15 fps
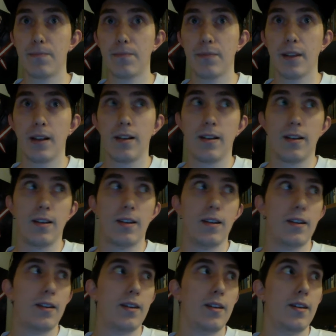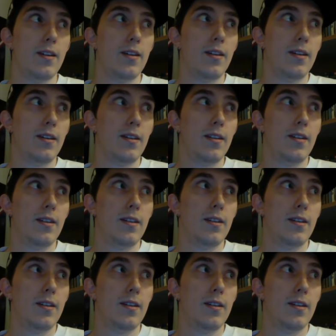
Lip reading: No one is speaking in this clip.